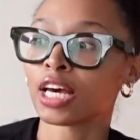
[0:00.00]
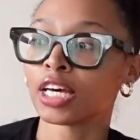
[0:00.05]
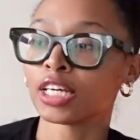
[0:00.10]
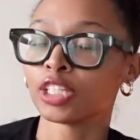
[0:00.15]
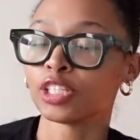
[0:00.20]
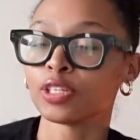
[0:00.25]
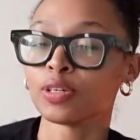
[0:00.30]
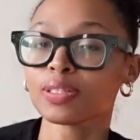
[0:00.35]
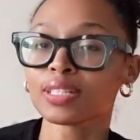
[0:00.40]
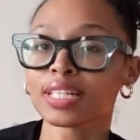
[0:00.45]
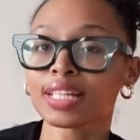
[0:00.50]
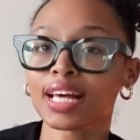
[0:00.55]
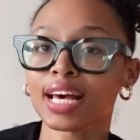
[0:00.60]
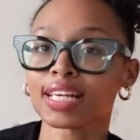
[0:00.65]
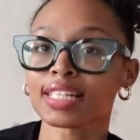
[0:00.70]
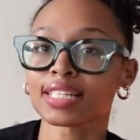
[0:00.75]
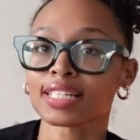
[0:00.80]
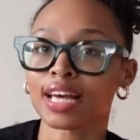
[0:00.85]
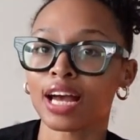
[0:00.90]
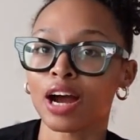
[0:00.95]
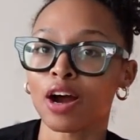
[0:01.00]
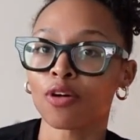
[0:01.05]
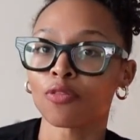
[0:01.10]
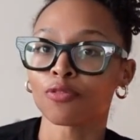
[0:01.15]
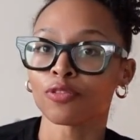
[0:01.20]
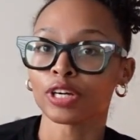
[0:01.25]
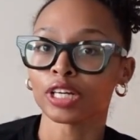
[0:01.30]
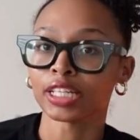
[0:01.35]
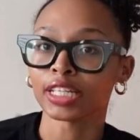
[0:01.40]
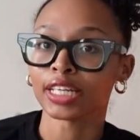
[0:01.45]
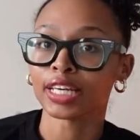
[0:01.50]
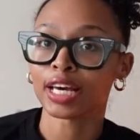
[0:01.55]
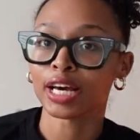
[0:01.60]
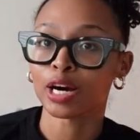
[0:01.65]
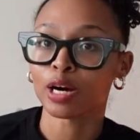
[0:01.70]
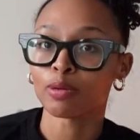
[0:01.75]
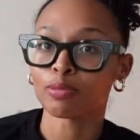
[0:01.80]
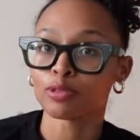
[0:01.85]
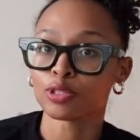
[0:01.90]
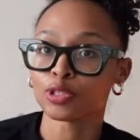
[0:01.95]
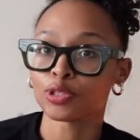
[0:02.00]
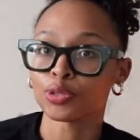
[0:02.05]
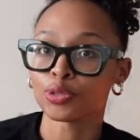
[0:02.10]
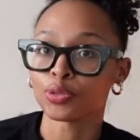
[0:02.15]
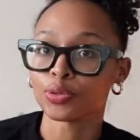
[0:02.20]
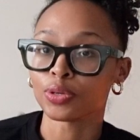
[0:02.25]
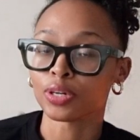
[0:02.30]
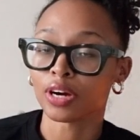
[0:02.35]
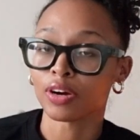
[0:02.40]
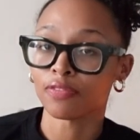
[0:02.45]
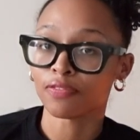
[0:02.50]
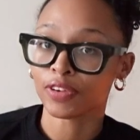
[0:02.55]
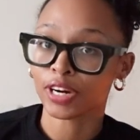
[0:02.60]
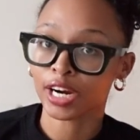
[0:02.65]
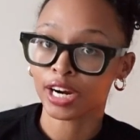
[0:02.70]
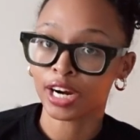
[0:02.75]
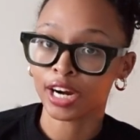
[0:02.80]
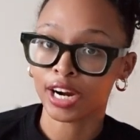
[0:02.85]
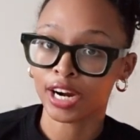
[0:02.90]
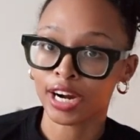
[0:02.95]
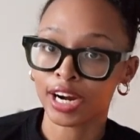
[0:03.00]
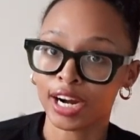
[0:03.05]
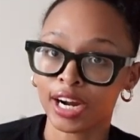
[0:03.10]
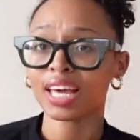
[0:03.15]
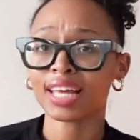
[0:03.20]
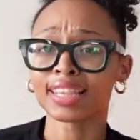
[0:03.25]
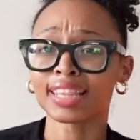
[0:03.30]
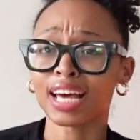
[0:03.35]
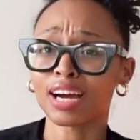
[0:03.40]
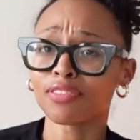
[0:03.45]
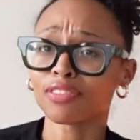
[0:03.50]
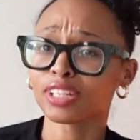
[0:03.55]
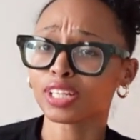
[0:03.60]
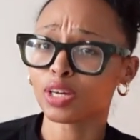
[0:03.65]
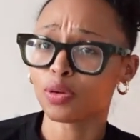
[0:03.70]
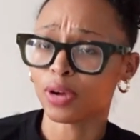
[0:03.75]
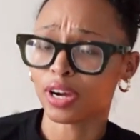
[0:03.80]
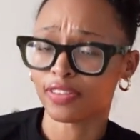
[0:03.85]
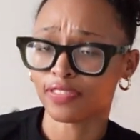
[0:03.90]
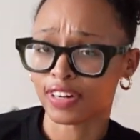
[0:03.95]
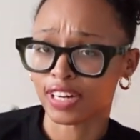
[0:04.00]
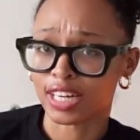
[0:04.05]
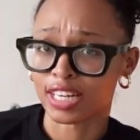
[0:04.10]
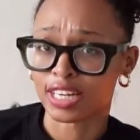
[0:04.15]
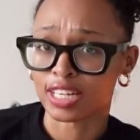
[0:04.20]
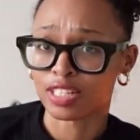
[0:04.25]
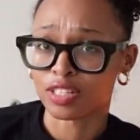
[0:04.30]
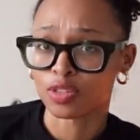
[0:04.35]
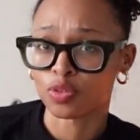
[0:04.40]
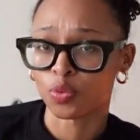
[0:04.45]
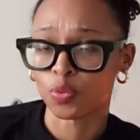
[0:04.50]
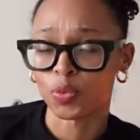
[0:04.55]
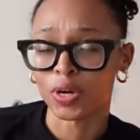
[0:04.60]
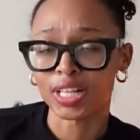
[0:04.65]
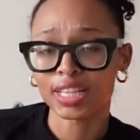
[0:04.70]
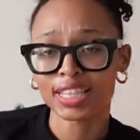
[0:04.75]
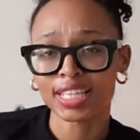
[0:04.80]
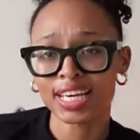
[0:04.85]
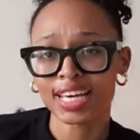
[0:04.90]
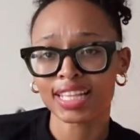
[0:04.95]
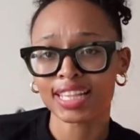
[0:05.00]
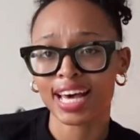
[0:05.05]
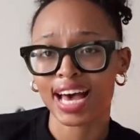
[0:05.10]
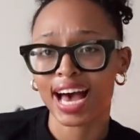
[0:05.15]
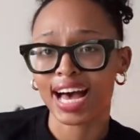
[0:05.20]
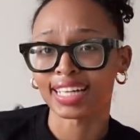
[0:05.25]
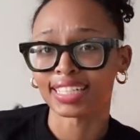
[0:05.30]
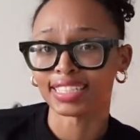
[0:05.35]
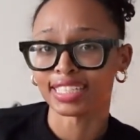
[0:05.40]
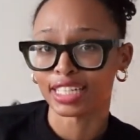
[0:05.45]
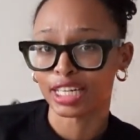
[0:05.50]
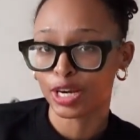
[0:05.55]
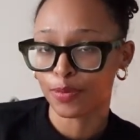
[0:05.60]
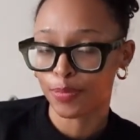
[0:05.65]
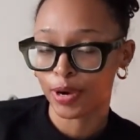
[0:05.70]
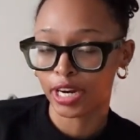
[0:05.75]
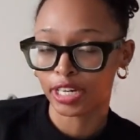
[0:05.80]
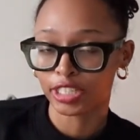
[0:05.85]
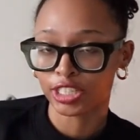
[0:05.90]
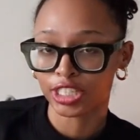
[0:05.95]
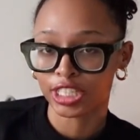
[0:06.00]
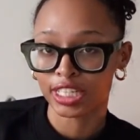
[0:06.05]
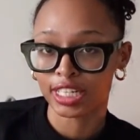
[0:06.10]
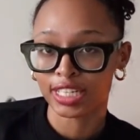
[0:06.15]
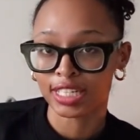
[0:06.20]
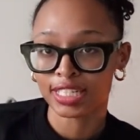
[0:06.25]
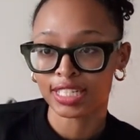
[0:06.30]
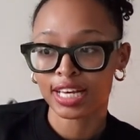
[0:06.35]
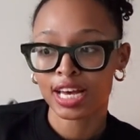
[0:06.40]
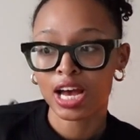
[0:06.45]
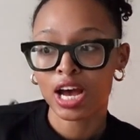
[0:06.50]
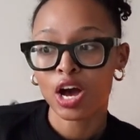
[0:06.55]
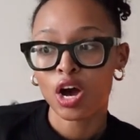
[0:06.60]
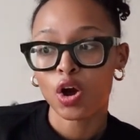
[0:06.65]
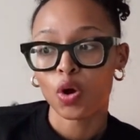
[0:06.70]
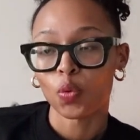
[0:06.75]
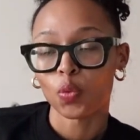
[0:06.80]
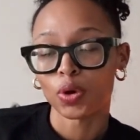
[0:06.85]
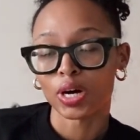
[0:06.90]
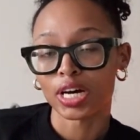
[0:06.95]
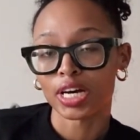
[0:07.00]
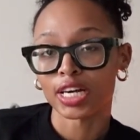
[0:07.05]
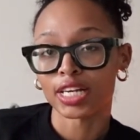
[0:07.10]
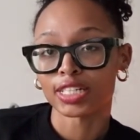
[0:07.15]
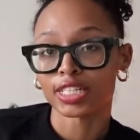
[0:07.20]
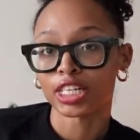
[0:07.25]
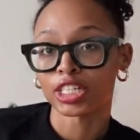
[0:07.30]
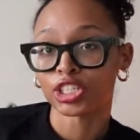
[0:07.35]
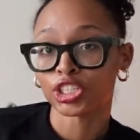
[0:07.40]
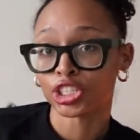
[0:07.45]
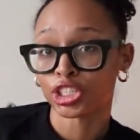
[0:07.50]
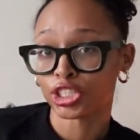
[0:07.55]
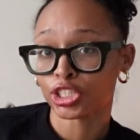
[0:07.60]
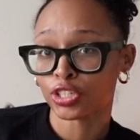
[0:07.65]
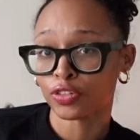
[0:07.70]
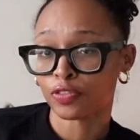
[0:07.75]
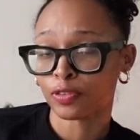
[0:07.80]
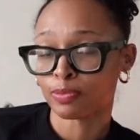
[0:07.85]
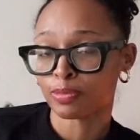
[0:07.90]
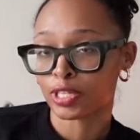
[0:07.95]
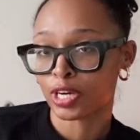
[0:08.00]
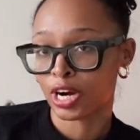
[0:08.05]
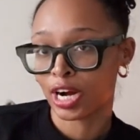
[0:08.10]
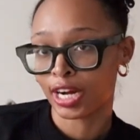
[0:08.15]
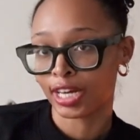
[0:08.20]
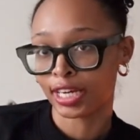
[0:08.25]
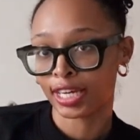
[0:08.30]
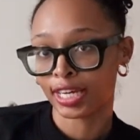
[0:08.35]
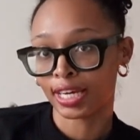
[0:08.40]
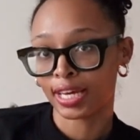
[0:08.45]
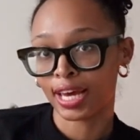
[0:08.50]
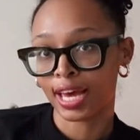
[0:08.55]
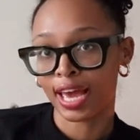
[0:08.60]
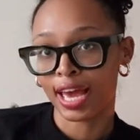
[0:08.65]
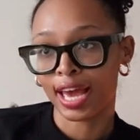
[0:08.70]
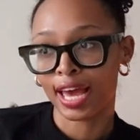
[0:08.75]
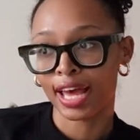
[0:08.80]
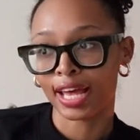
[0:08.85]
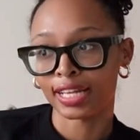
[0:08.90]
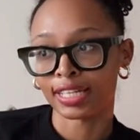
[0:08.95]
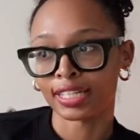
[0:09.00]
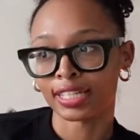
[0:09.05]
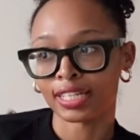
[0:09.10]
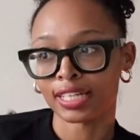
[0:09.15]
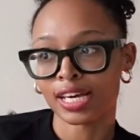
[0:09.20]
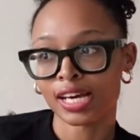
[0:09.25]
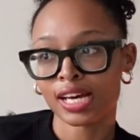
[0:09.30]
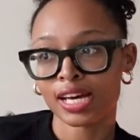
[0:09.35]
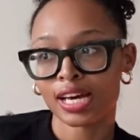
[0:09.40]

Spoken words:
using that sound really helped to comfort her. That really worked for us. One thing that I did purchase was a shusher from Target, and